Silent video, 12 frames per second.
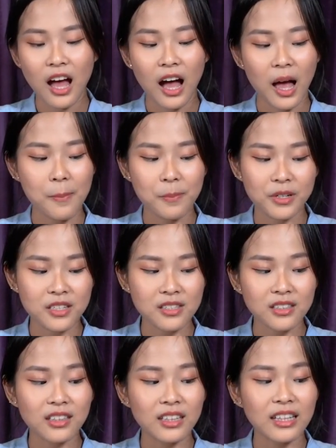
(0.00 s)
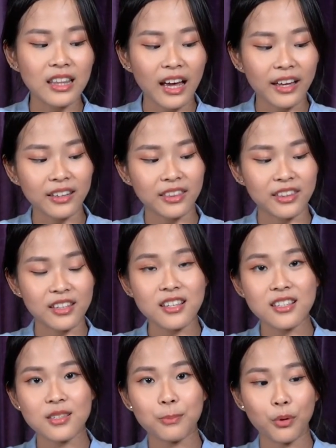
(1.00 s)
I personally like
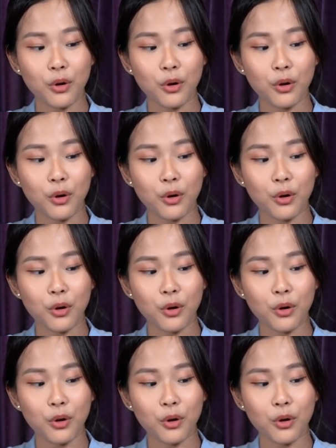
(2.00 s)
this